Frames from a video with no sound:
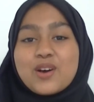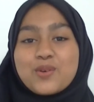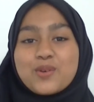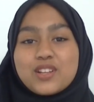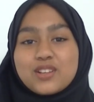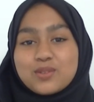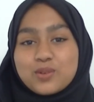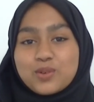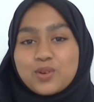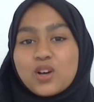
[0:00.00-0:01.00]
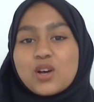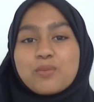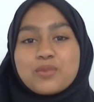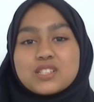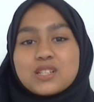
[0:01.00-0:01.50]
All in all,
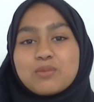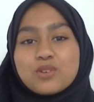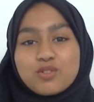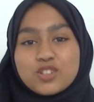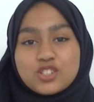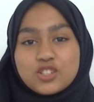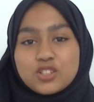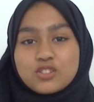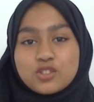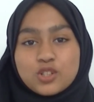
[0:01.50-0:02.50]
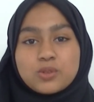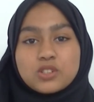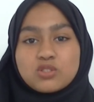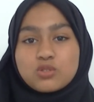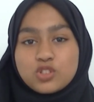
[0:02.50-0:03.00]
Muslim or Christian,
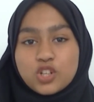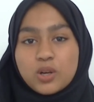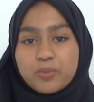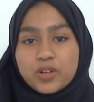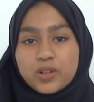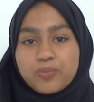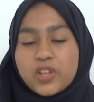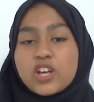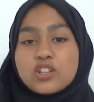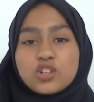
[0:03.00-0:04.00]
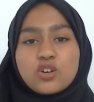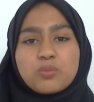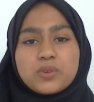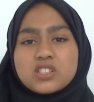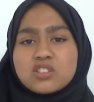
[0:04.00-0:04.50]
Jewish or German, don't
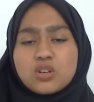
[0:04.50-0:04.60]
miss an